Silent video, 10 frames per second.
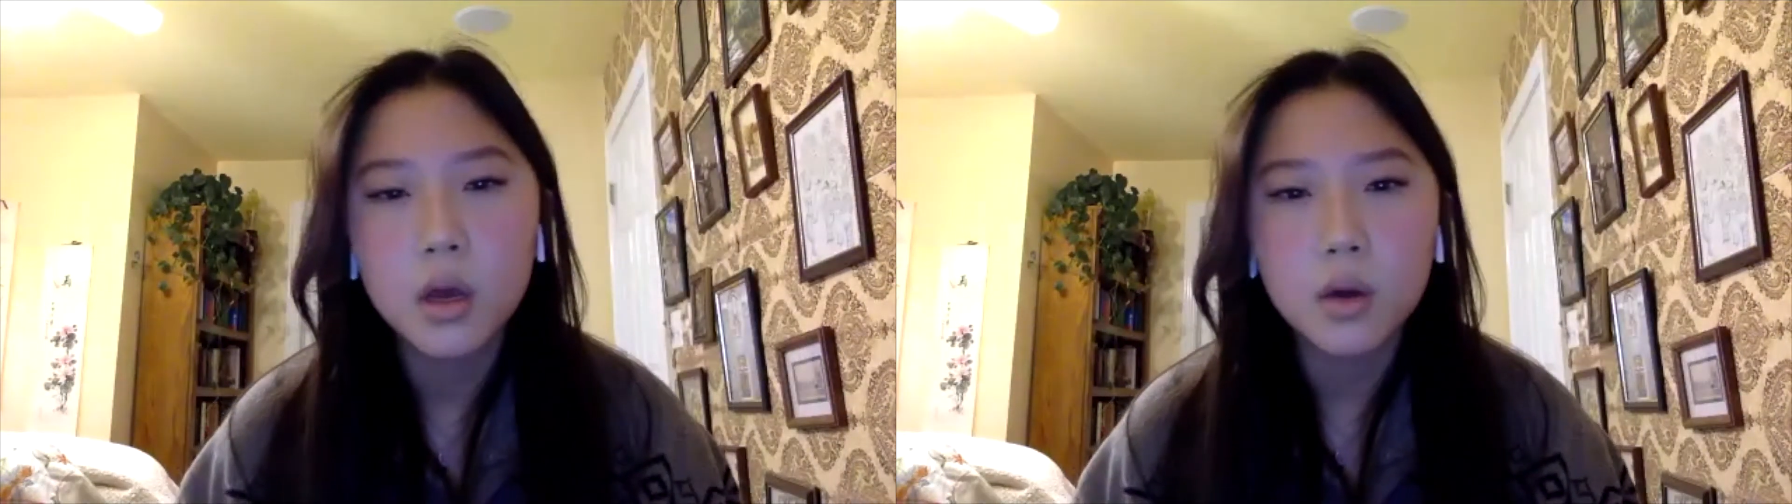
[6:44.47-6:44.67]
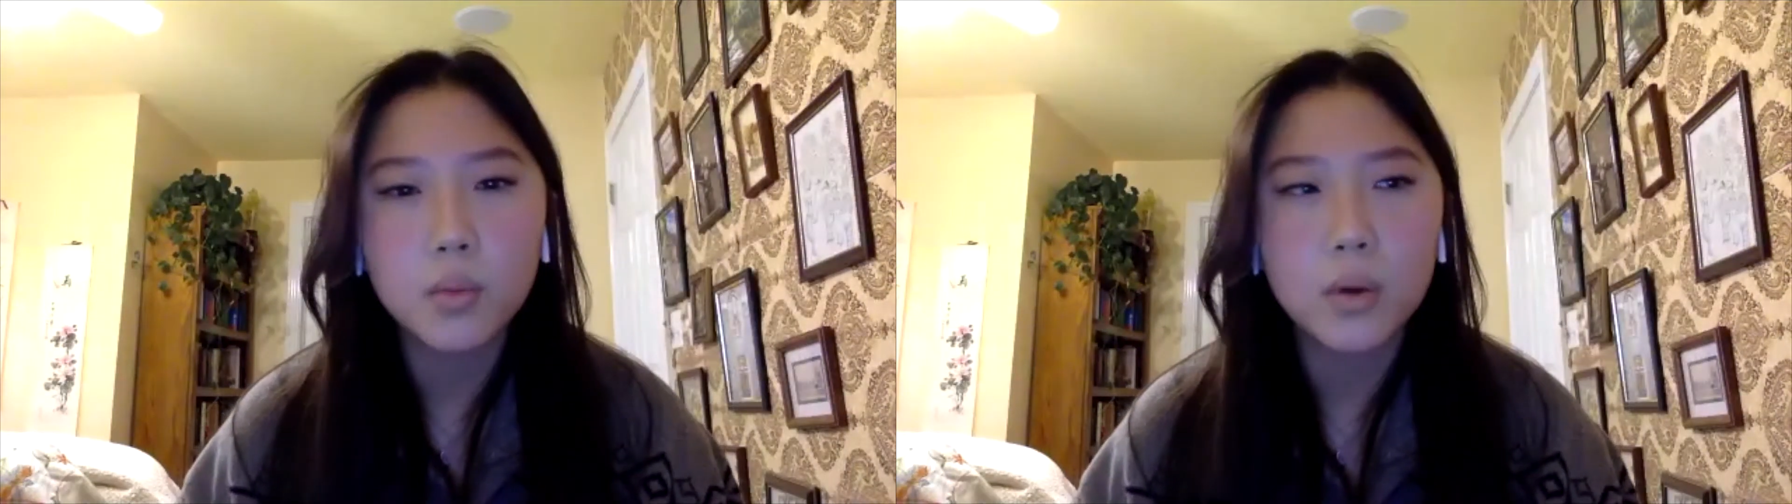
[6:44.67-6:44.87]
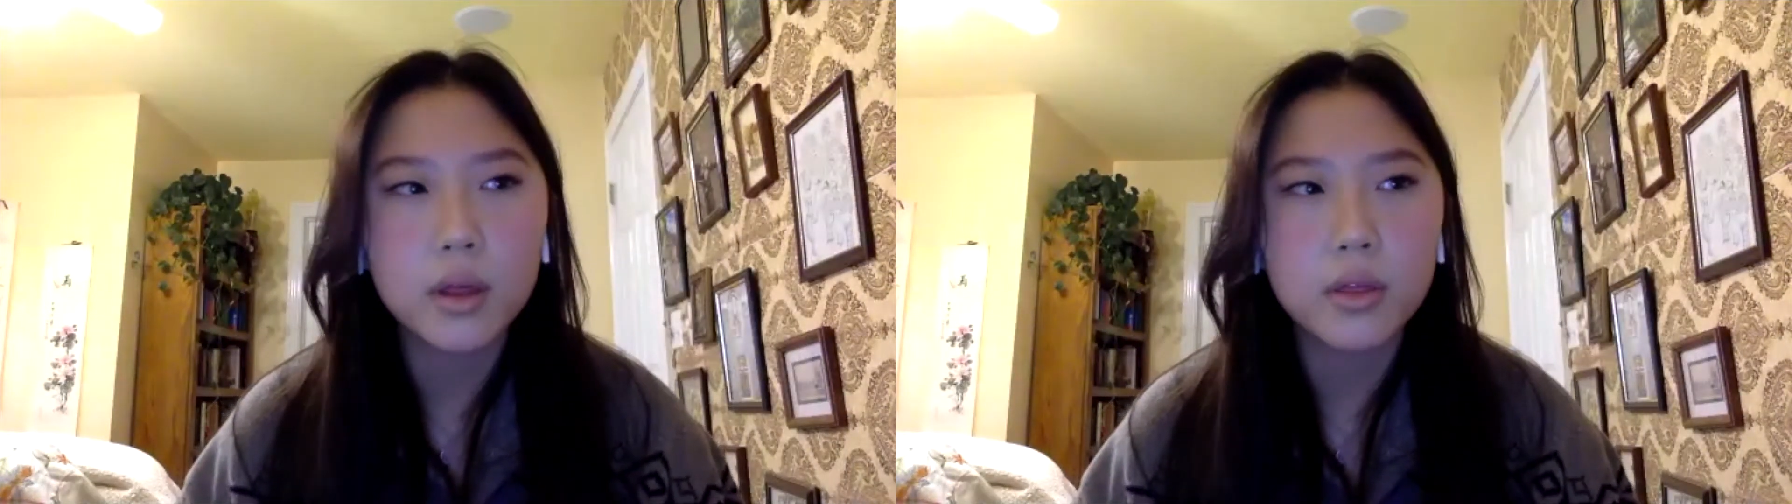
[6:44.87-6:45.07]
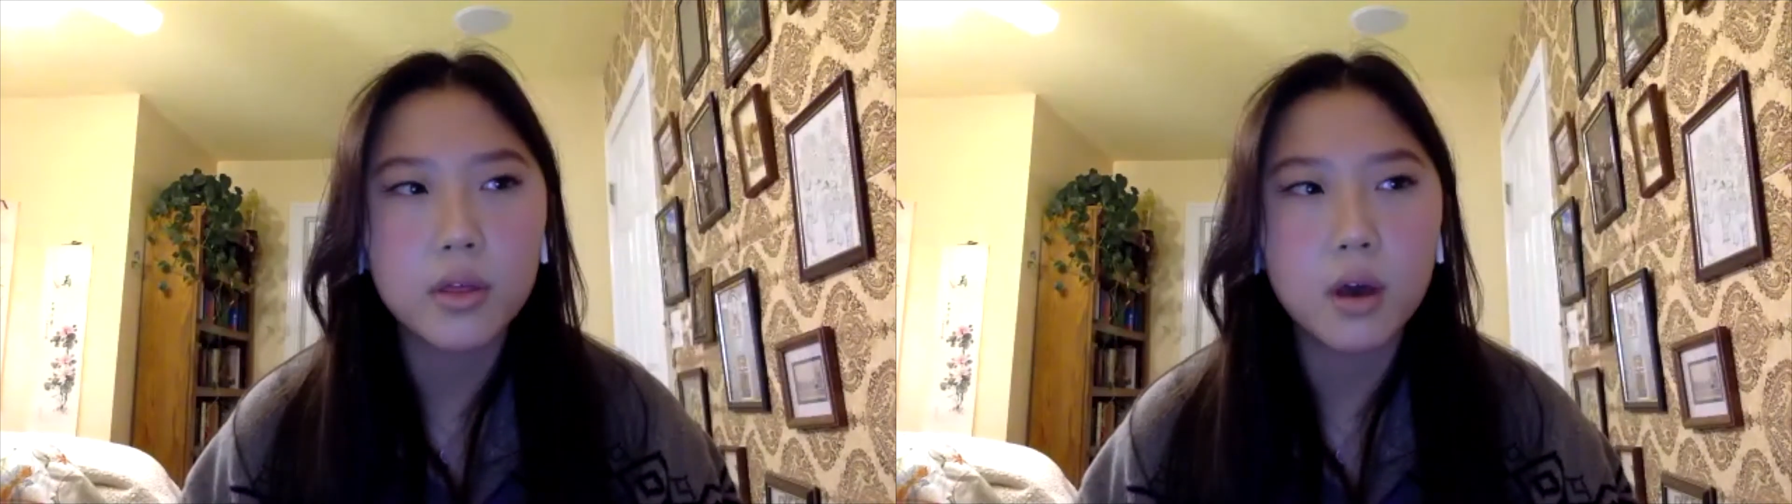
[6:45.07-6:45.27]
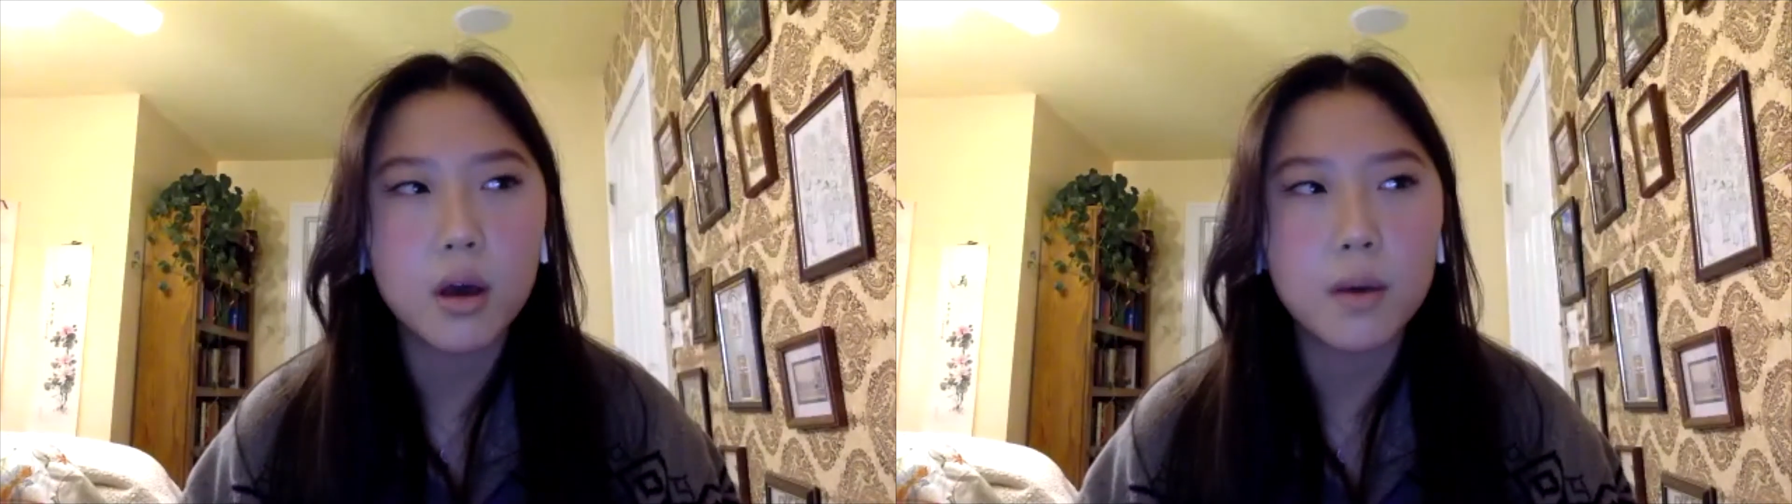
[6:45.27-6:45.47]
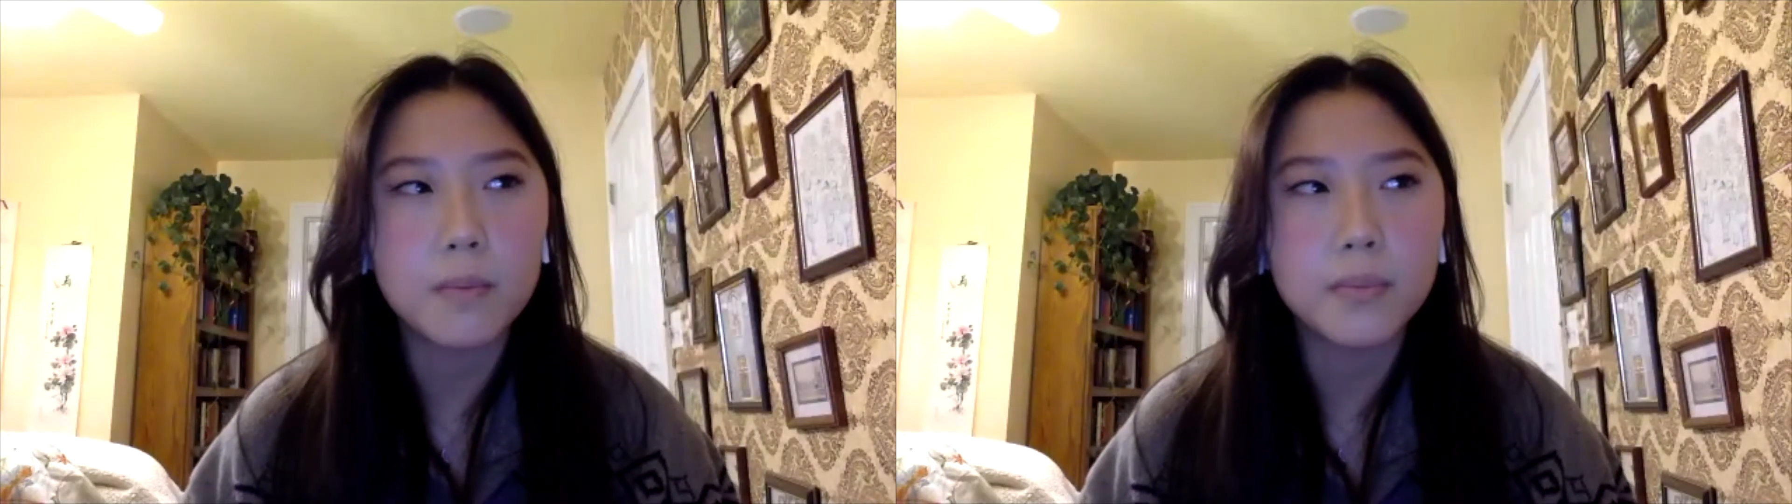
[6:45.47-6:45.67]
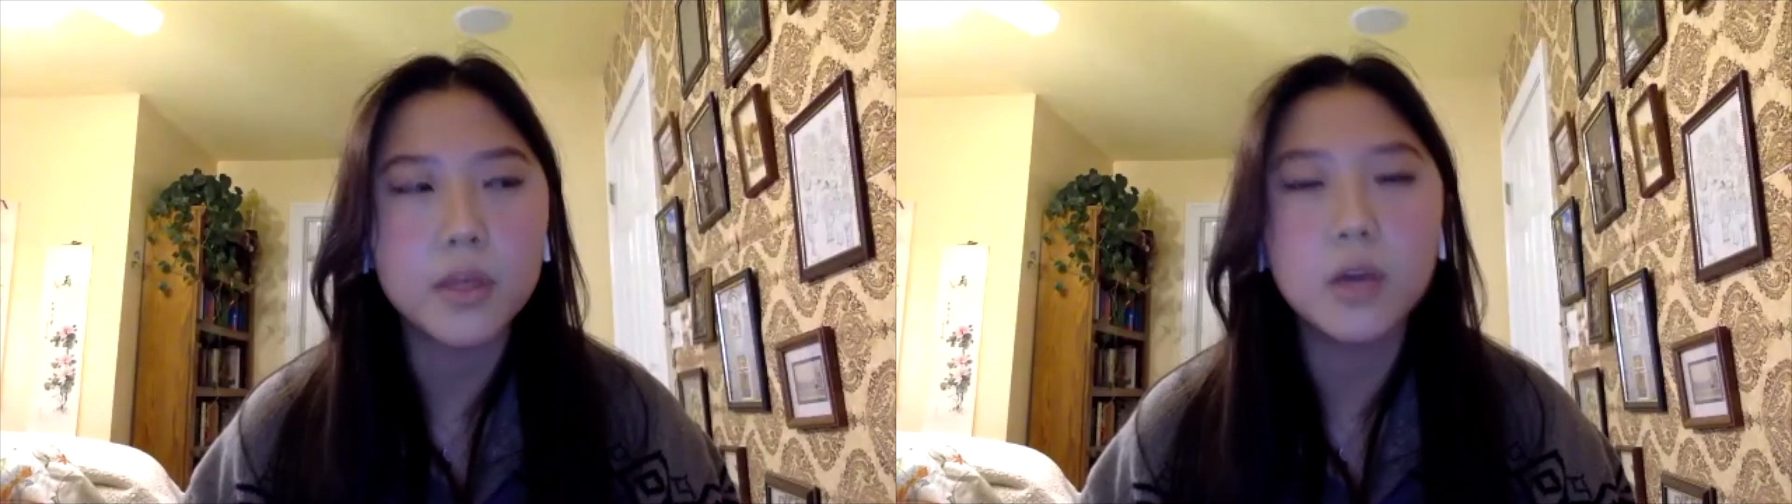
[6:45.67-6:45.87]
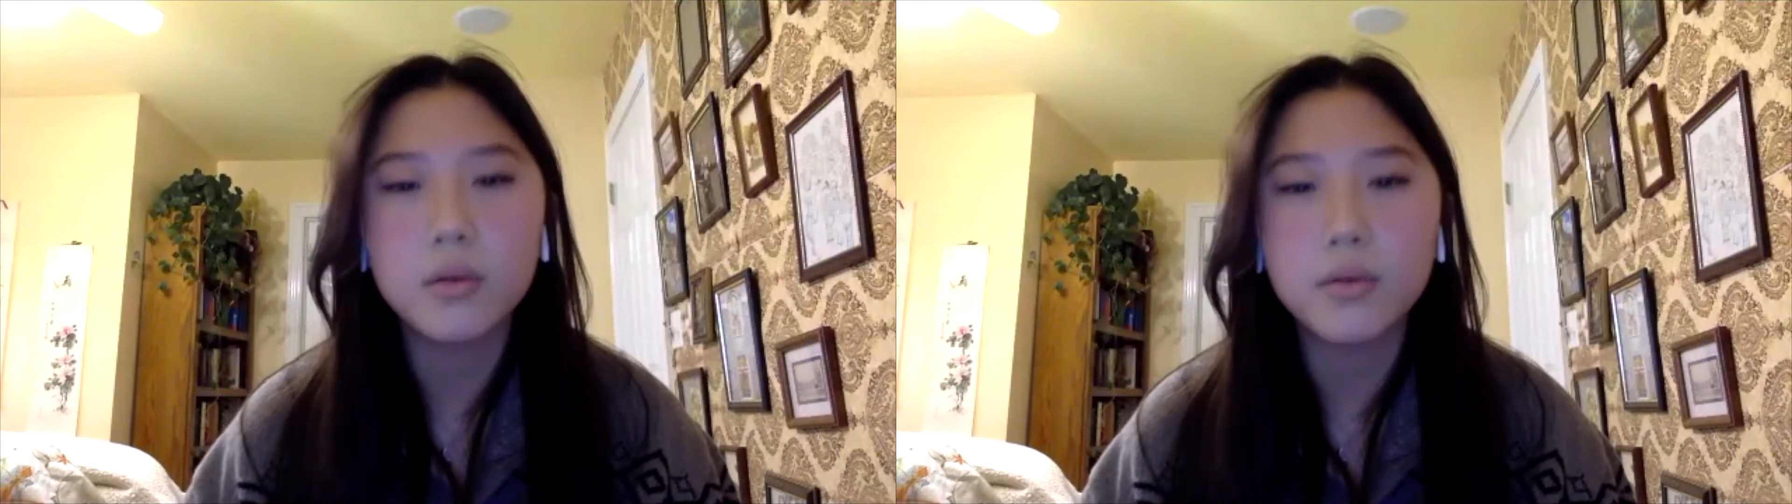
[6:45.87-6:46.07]
with um, the
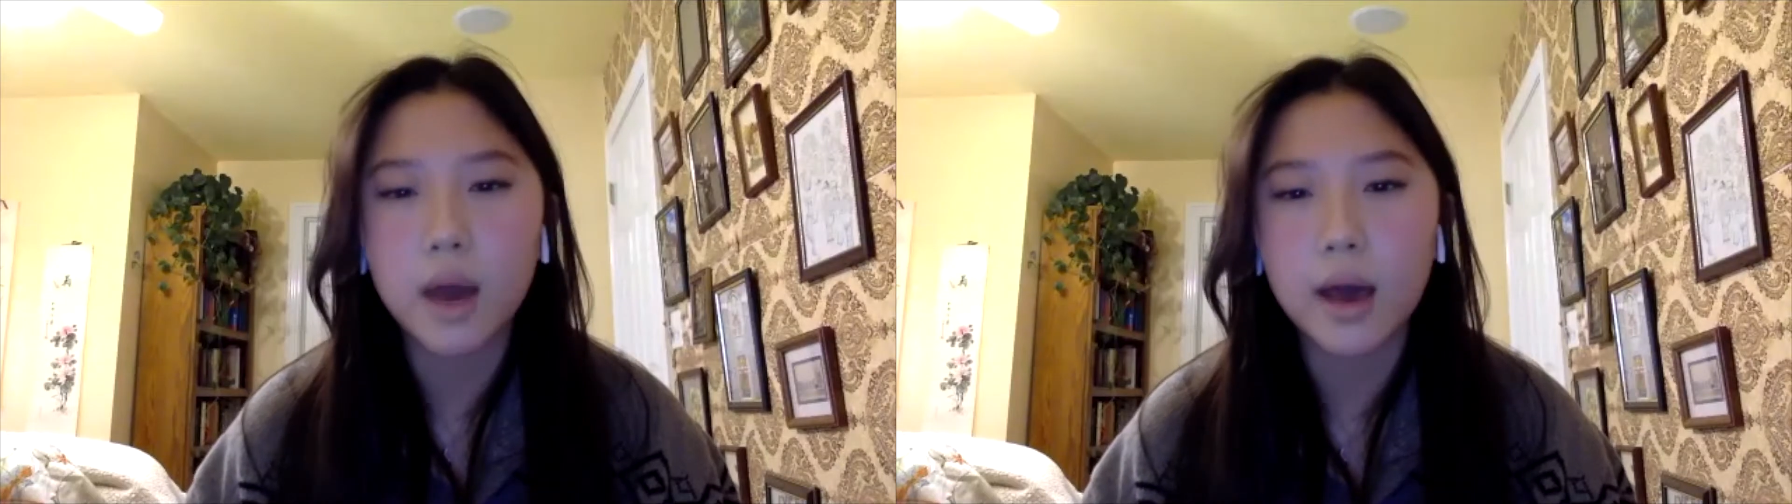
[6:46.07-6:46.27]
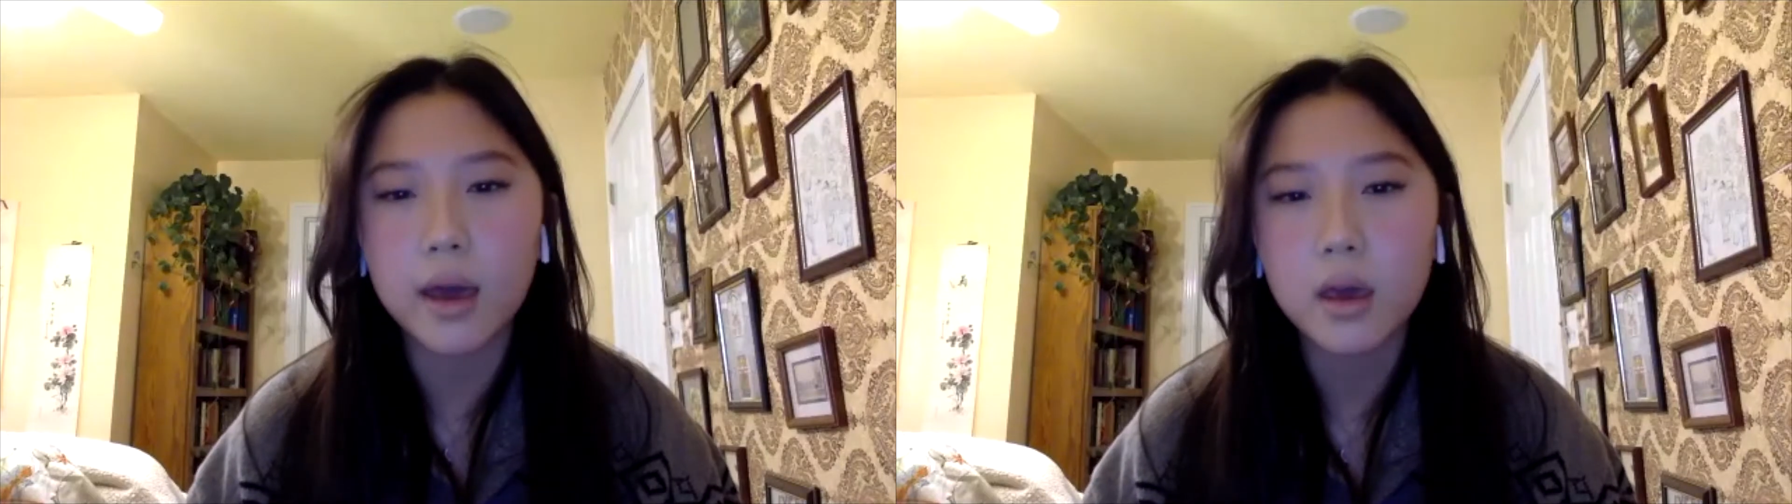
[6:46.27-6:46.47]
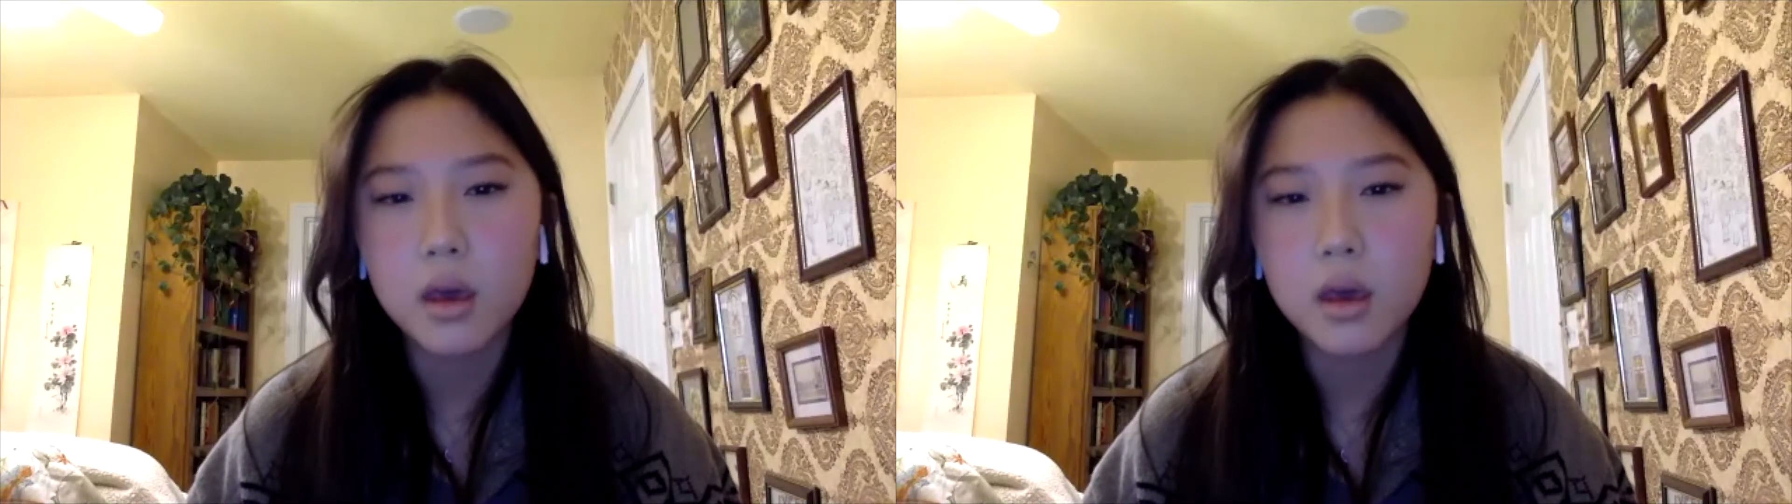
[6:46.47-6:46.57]
U of I